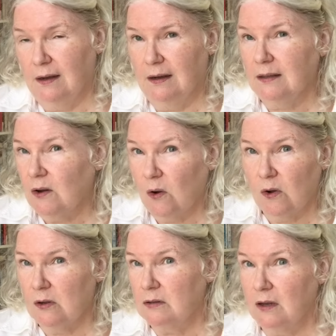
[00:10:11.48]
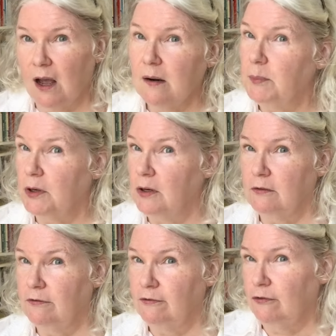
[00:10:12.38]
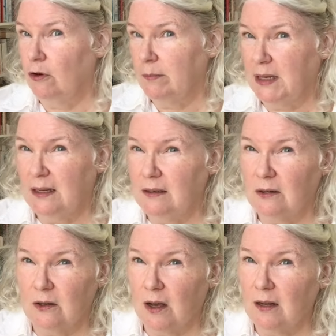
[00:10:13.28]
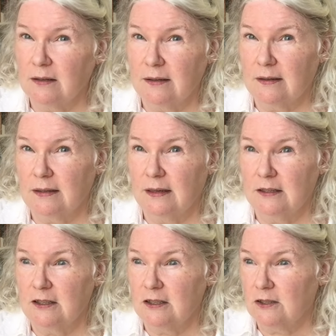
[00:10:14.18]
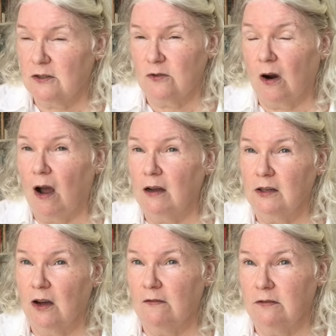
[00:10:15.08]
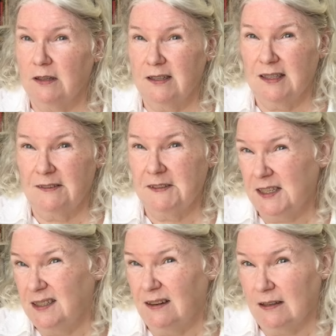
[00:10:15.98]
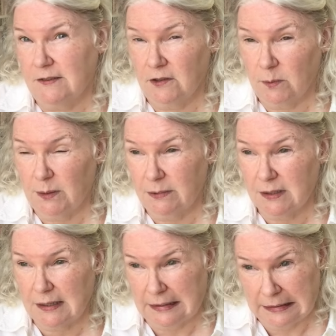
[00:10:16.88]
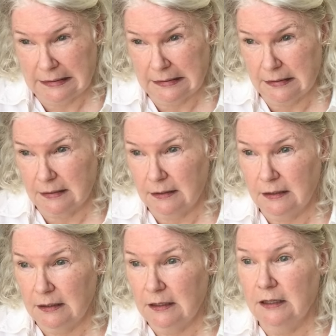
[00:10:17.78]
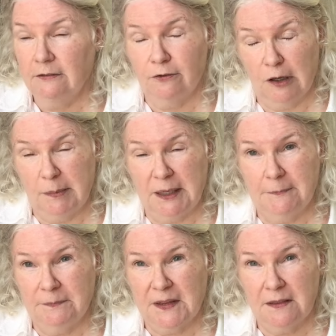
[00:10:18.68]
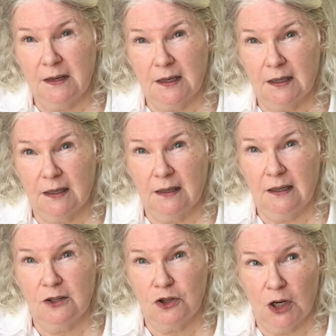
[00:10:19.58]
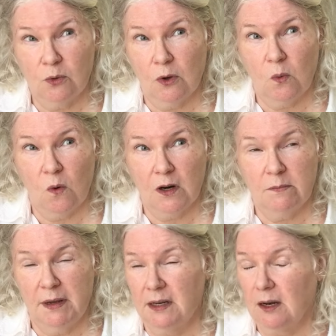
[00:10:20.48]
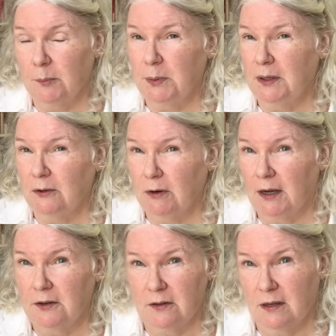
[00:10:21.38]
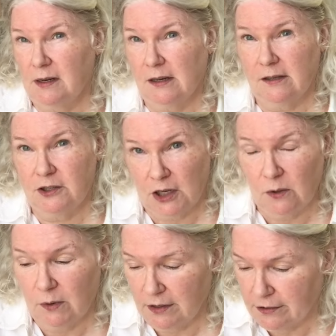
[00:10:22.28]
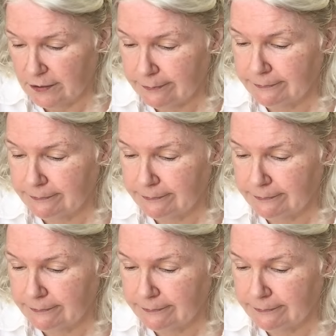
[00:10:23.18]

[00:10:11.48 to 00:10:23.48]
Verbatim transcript: on the whole, not a book for me, not as strong a novel as I've seen lots of other people say it is for me. I think in general, Ward may not be a writer that I gel with.